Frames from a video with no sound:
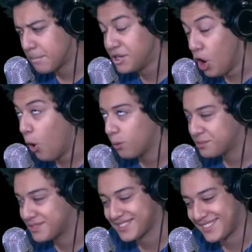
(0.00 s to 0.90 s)
But no,
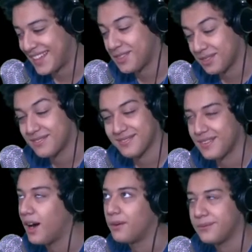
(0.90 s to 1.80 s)
that,
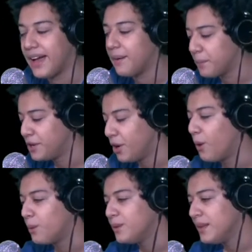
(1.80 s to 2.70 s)
oh yeah, but
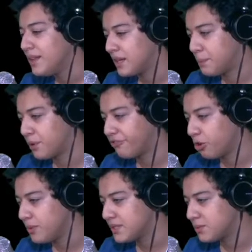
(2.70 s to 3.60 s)
no, that the
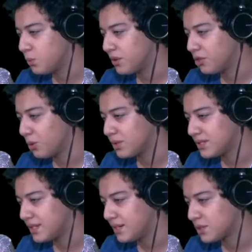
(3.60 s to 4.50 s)
performance with no one
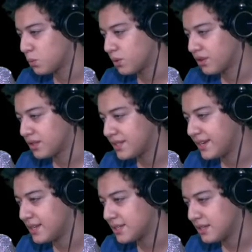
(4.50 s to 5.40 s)
seated is worthless.
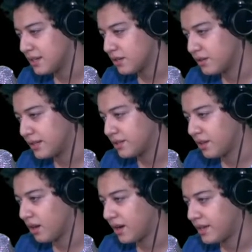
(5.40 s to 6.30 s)
It is. You need
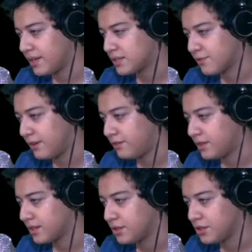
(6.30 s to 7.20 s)
the audience for
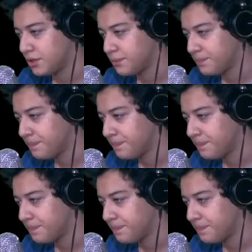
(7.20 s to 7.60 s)
everything you do.